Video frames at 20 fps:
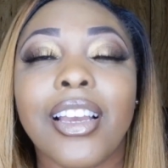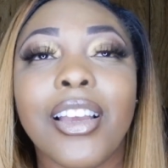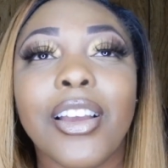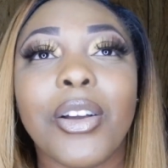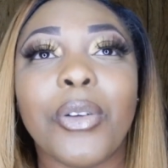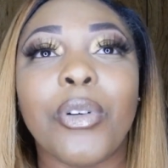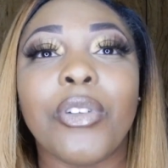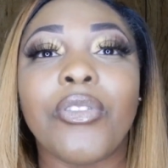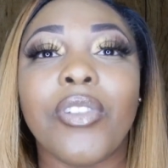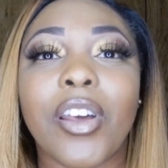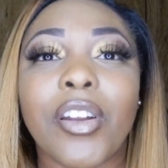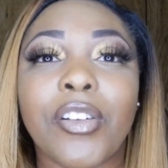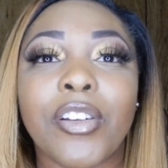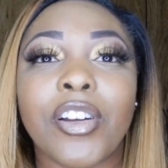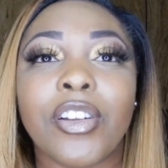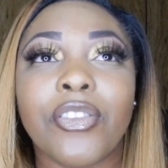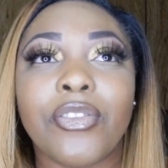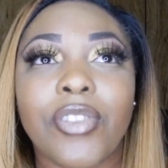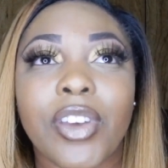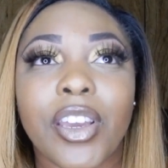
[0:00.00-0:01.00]
with
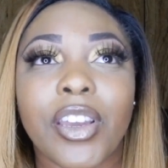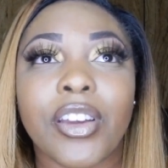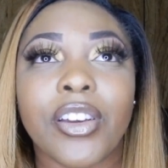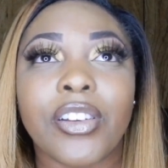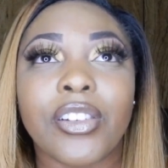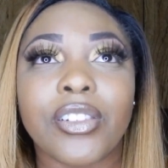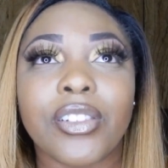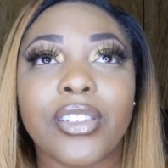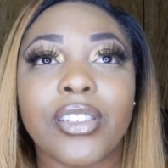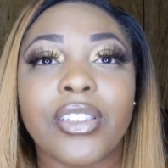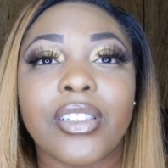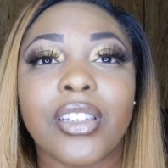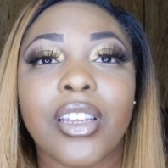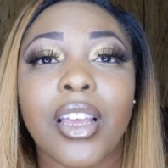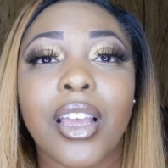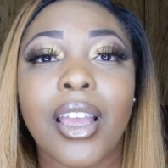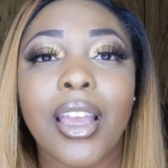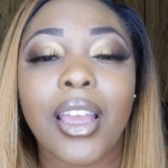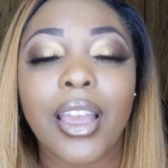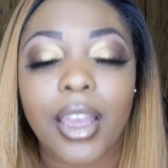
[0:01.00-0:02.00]
Veteran Affairs
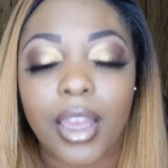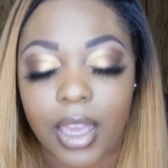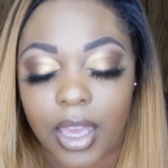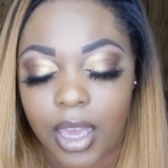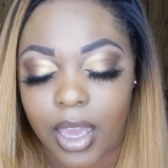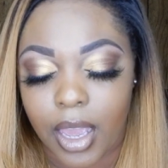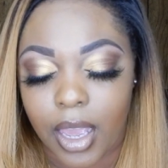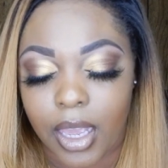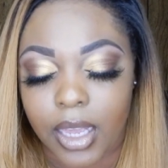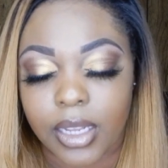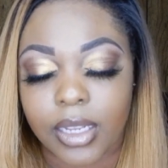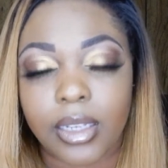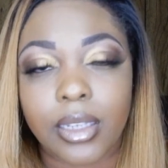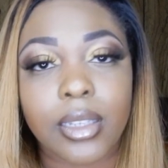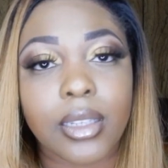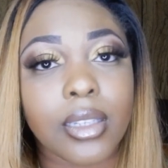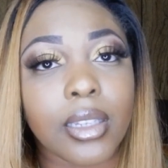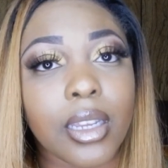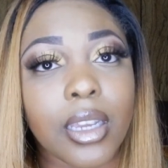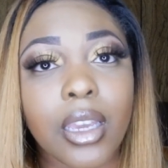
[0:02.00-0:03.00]
and
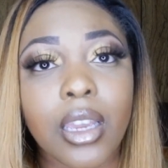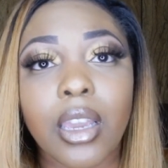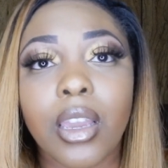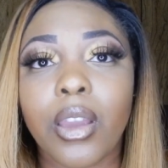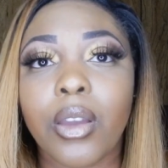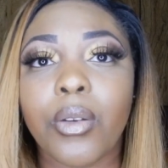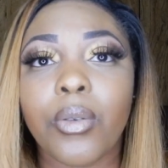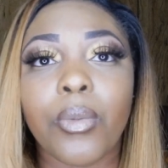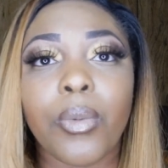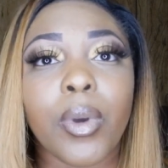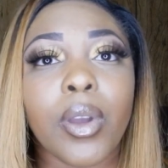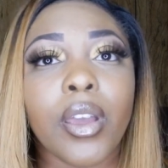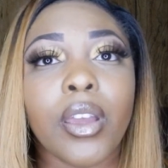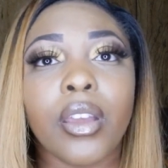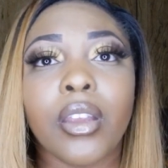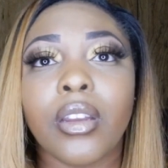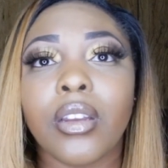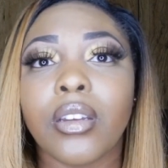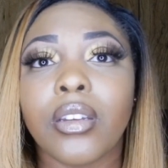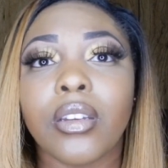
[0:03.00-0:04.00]
see
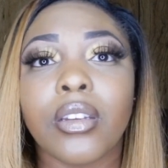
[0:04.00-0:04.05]
what